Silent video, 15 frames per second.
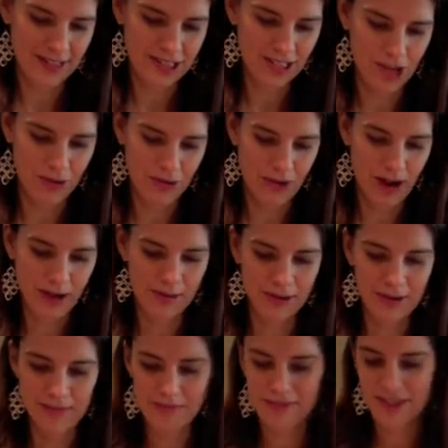it's no
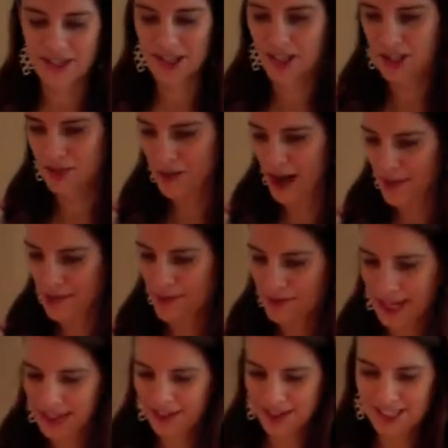problem. So you just wrap them
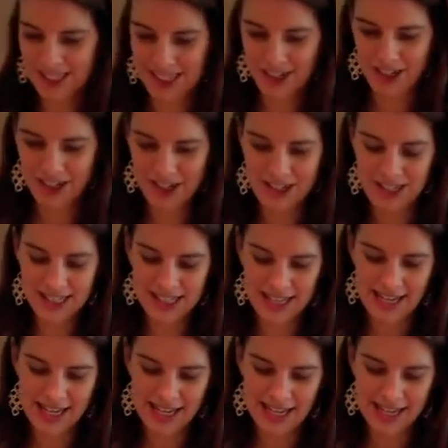like little cylinders
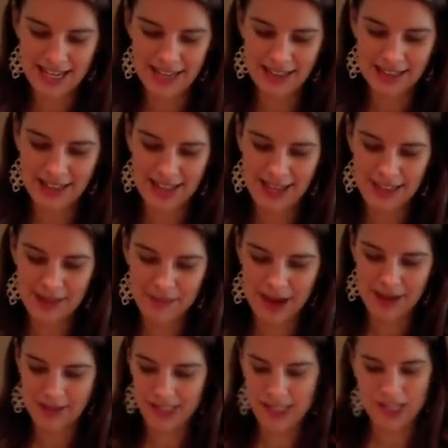and lay them
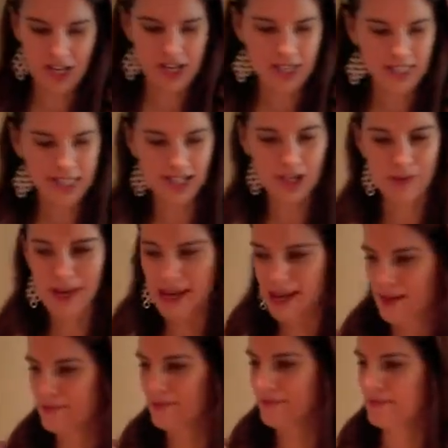on the sauce in your pan.